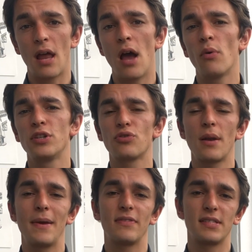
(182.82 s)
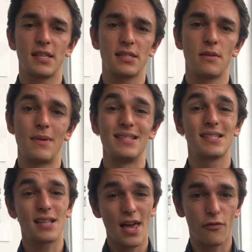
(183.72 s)
I always try to make the system
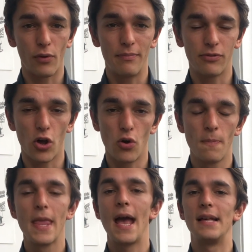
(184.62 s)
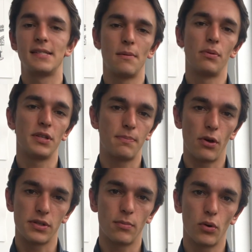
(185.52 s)
inside of Webflow as simple as
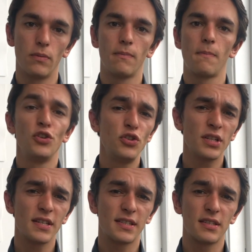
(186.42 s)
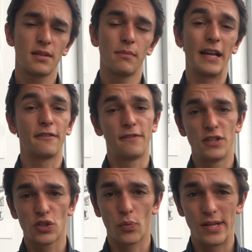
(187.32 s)
possible. Using a system like
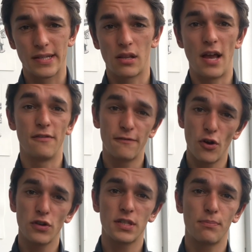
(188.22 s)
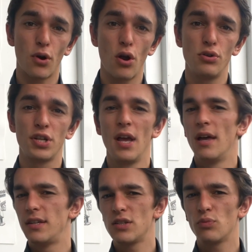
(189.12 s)
FinSuite's client-first approach
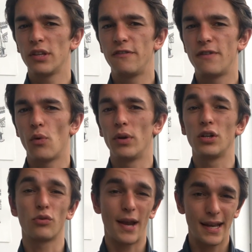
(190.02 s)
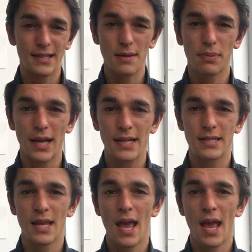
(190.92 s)
doesn't really fit when creating templates,